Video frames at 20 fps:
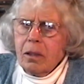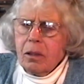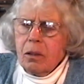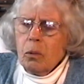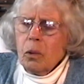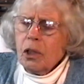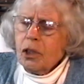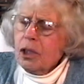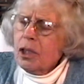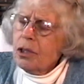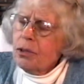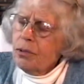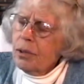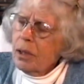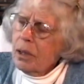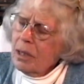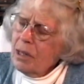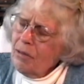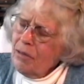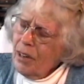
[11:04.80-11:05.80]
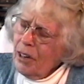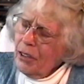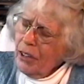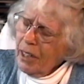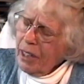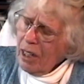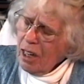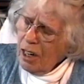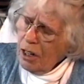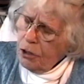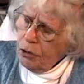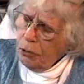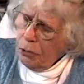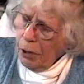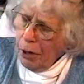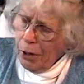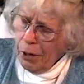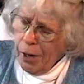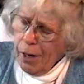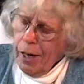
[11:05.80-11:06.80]
which is really very
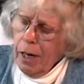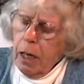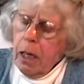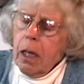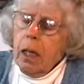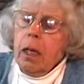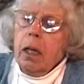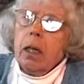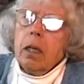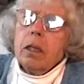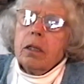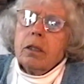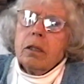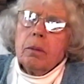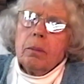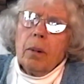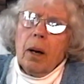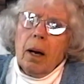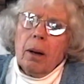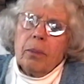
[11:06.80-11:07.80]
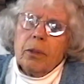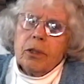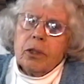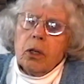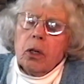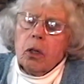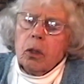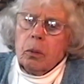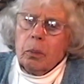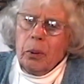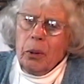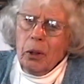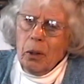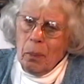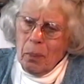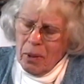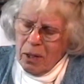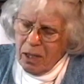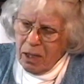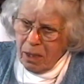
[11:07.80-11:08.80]
contrary to Baba's whole
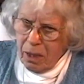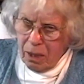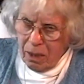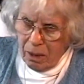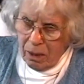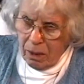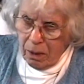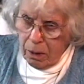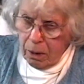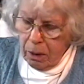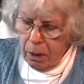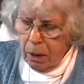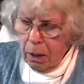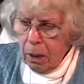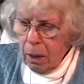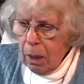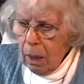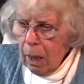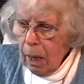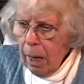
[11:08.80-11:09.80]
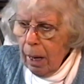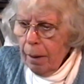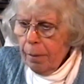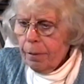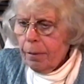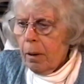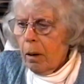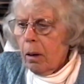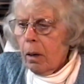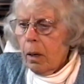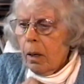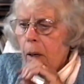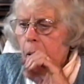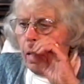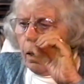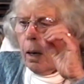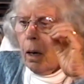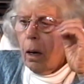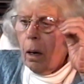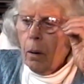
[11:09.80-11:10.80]
purpose. And the
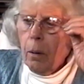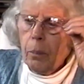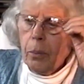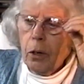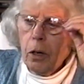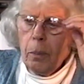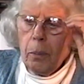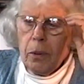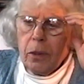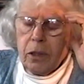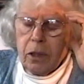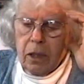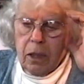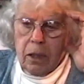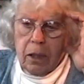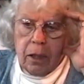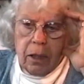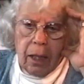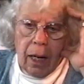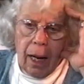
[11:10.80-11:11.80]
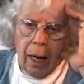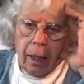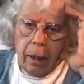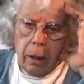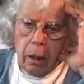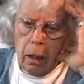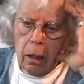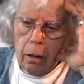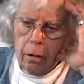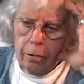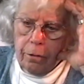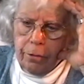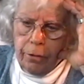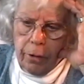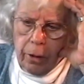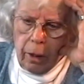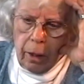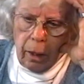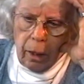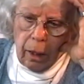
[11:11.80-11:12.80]
purpose is that of
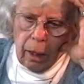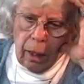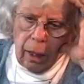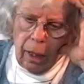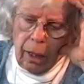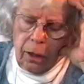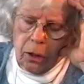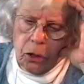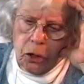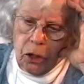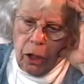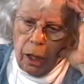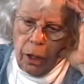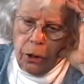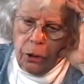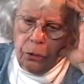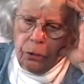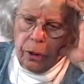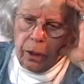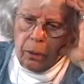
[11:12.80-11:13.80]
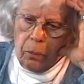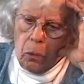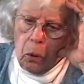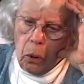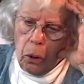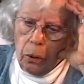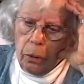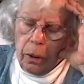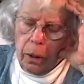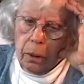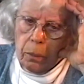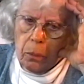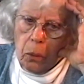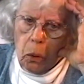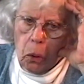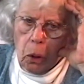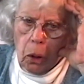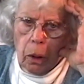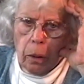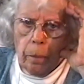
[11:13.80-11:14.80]
engendering more and
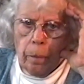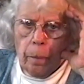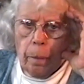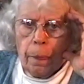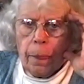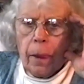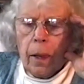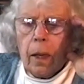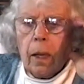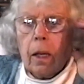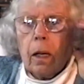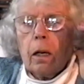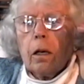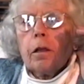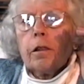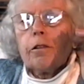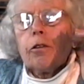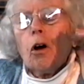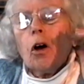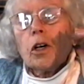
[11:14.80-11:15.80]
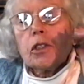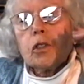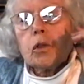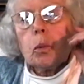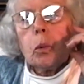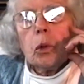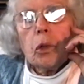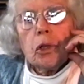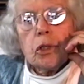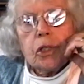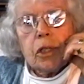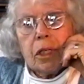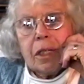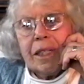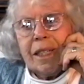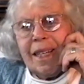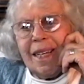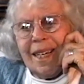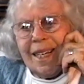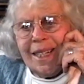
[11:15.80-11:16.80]
more thoughts, words, and
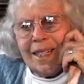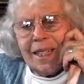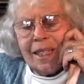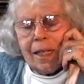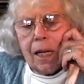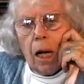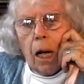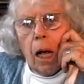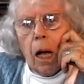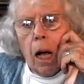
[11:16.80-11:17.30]
deeds